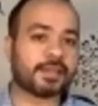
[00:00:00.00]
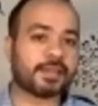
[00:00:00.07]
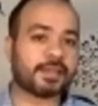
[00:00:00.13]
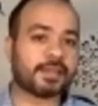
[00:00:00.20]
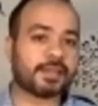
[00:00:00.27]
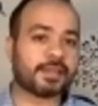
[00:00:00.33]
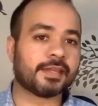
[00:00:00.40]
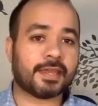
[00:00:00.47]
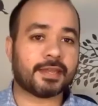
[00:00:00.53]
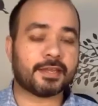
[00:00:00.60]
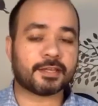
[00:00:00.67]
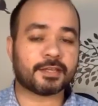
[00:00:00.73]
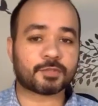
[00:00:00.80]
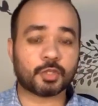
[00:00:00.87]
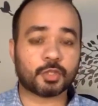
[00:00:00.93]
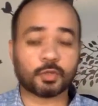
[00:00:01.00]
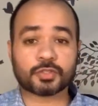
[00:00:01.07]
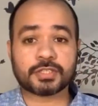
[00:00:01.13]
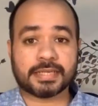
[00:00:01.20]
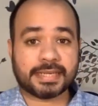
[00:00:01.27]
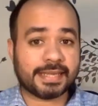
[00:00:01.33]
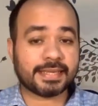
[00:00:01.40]
And so use
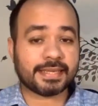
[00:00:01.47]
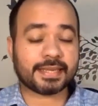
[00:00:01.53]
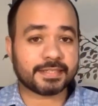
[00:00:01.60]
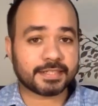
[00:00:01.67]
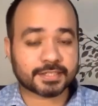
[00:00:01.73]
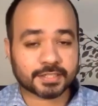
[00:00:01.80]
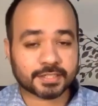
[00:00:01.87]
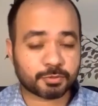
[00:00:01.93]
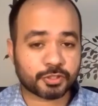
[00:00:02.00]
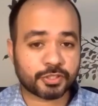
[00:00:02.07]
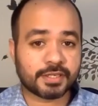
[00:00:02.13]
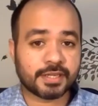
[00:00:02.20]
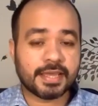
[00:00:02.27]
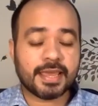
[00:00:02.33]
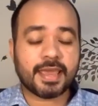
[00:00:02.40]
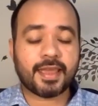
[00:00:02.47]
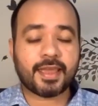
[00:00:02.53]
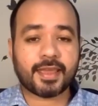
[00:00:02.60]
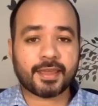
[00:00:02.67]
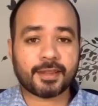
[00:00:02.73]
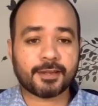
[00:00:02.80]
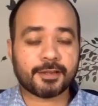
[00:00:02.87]
the link in the description
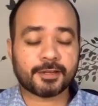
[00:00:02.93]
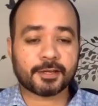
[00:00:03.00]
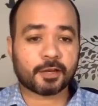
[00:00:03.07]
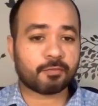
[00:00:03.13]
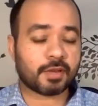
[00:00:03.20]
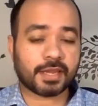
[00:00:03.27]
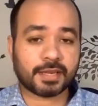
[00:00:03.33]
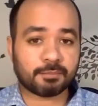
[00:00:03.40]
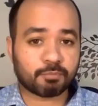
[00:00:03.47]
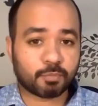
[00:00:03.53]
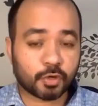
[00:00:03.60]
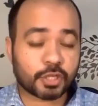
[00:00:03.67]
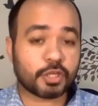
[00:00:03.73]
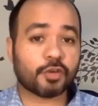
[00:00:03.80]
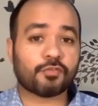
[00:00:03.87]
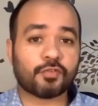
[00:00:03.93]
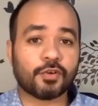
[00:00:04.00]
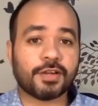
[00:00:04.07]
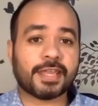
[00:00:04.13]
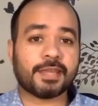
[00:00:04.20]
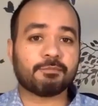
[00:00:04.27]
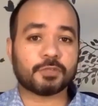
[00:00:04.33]
and put in your
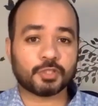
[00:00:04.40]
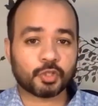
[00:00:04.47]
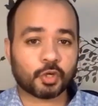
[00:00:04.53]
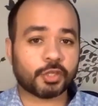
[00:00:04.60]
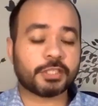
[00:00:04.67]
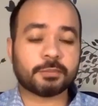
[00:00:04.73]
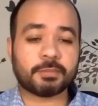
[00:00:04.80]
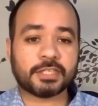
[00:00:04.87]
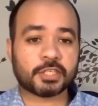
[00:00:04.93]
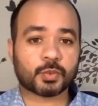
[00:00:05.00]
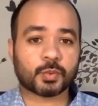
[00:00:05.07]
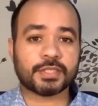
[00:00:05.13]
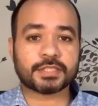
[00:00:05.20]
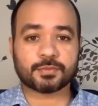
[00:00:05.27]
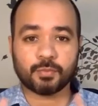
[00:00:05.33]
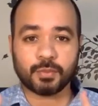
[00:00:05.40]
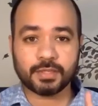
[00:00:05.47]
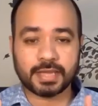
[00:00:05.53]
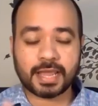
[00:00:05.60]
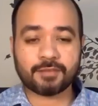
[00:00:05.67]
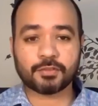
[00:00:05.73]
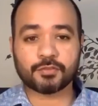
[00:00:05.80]
full name to join the Menti Quiz.
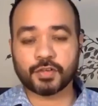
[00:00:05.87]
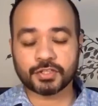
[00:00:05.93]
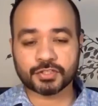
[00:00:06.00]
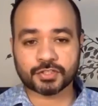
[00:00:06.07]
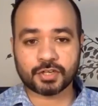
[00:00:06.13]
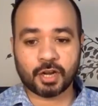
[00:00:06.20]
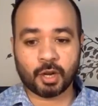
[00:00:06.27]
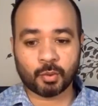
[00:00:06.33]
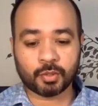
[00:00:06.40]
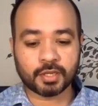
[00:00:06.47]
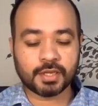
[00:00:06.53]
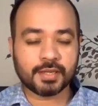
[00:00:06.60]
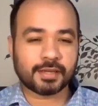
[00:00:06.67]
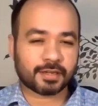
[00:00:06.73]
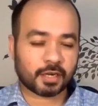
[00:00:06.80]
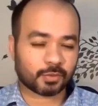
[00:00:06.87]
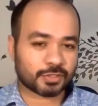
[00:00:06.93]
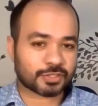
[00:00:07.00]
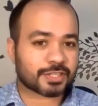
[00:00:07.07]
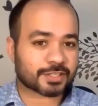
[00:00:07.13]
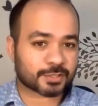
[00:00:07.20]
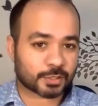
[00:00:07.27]
We'll have the first round around
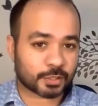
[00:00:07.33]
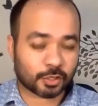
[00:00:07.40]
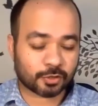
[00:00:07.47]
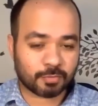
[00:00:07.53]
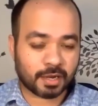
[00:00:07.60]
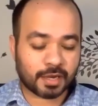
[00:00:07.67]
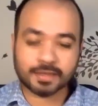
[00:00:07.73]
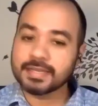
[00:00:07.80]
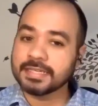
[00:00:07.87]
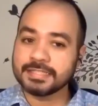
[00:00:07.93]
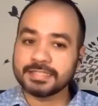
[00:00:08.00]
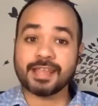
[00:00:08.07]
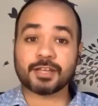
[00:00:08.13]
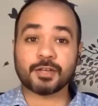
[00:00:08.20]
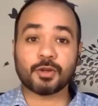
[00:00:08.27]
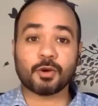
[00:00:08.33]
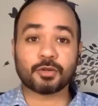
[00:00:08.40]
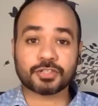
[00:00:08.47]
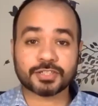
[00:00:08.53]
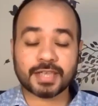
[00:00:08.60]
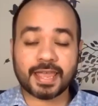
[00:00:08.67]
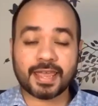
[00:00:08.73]
the 6 o'clock mark. Take
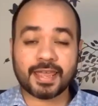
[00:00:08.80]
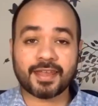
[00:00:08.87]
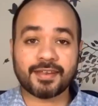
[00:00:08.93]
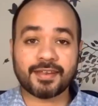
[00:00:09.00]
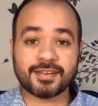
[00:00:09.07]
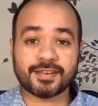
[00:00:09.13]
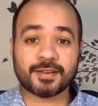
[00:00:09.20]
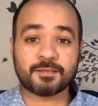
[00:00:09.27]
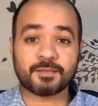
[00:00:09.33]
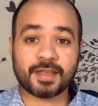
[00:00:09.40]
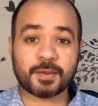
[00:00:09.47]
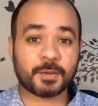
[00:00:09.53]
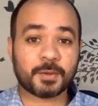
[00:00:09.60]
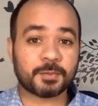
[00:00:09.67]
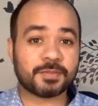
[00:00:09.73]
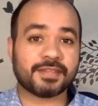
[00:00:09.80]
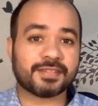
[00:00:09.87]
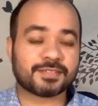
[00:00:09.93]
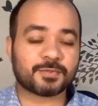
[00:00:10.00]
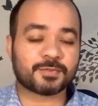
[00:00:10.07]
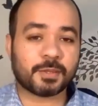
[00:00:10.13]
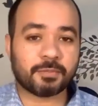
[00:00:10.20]
notes, and I hope that
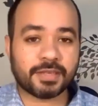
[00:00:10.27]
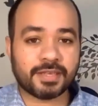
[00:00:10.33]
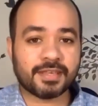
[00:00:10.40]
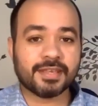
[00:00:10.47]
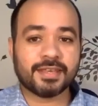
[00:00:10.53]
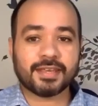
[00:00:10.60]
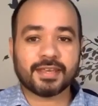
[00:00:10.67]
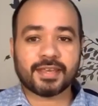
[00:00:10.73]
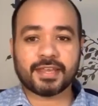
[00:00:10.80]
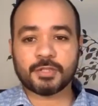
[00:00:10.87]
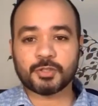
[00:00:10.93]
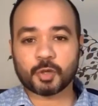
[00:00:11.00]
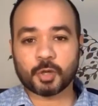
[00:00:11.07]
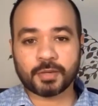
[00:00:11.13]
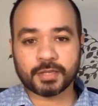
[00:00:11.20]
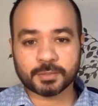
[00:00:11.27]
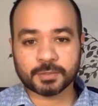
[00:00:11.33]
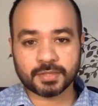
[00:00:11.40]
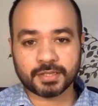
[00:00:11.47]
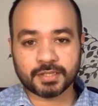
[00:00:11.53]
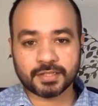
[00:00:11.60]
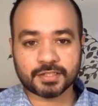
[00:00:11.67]
this will be an enjoyable
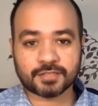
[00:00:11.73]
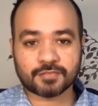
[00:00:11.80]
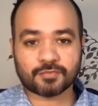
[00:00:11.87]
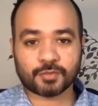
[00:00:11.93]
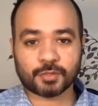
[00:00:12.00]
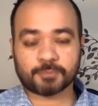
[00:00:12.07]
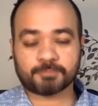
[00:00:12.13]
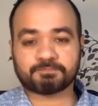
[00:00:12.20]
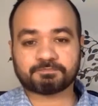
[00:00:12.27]
experience for you.